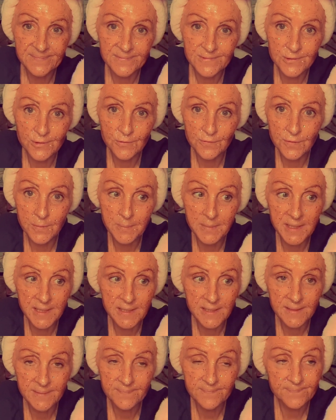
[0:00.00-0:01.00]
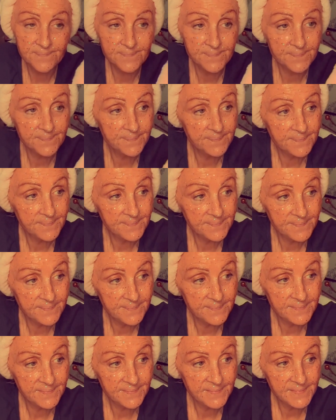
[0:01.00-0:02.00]
So for me
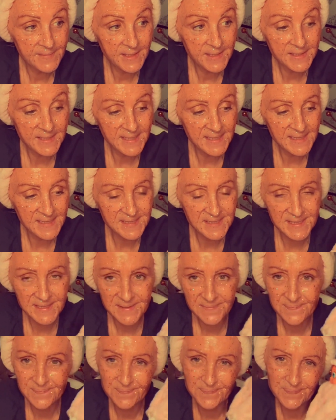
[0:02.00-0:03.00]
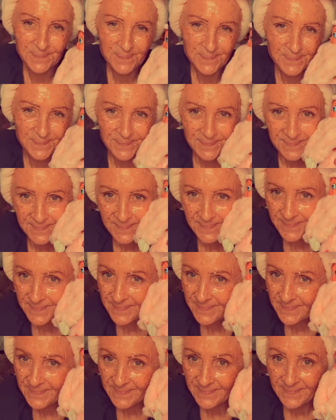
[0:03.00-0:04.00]
and Eddy. Er mm,
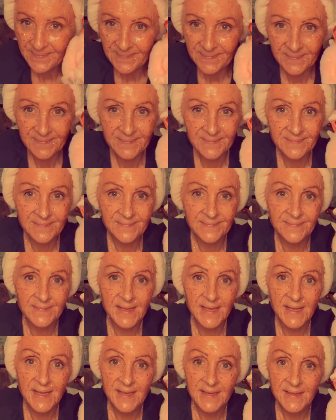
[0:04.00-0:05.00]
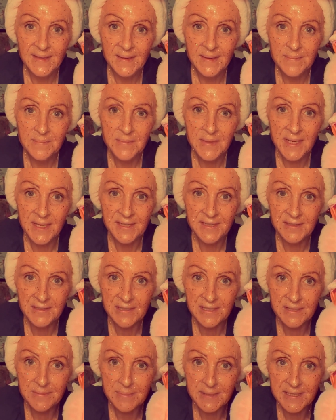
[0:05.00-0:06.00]
mm, mm, Merry
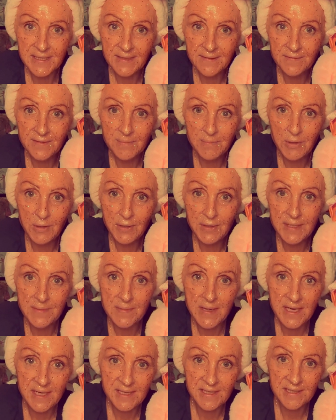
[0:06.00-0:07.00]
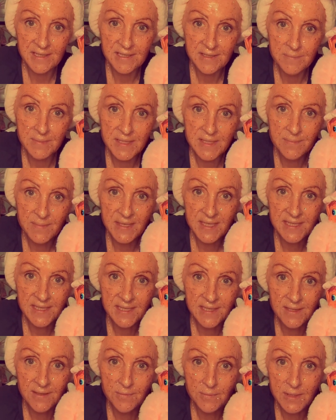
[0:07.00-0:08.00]
Christmas, everybody. Merry Christmas,
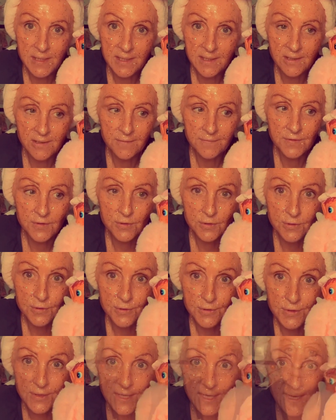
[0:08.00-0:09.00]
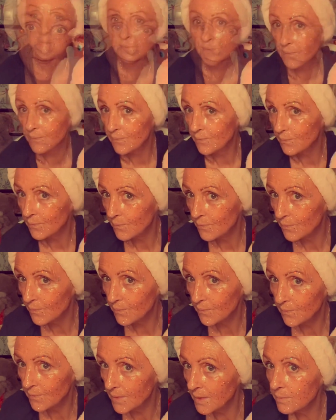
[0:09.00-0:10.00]
Macy. We love you.
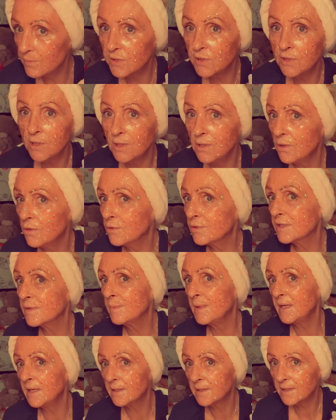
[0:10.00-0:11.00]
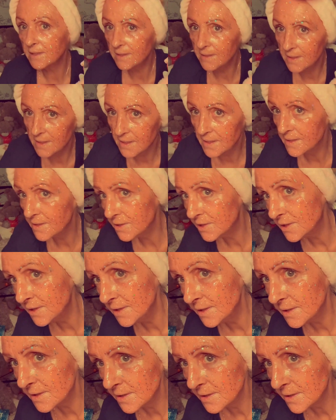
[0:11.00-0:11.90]
I'm still all sparkly. Can you see it?